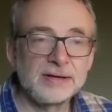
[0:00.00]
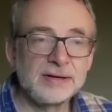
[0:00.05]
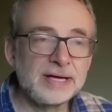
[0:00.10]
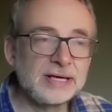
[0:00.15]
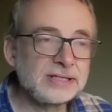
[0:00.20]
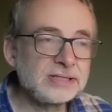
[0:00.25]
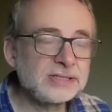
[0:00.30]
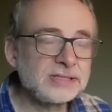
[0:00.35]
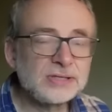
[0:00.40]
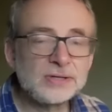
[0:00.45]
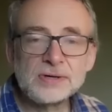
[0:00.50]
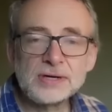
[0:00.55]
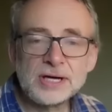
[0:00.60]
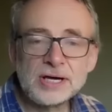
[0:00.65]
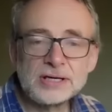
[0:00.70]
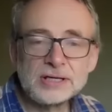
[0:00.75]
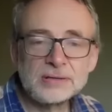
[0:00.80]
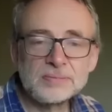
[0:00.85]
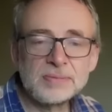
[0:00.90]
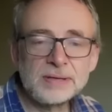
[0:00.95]
It's soon
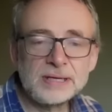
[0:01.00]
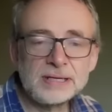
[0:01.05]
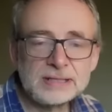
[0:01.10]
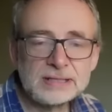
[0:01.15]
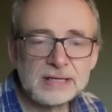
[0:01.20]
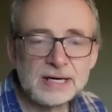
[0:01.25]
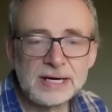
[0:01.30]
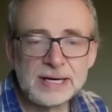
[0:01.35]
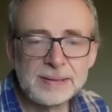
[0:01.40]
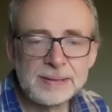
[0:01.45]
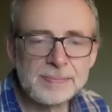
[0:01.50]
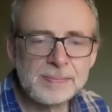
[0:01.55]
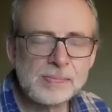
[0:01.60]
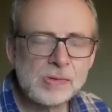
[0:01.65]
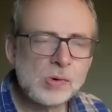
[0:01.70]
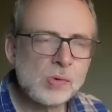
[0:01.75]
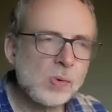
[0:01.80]
going to be a time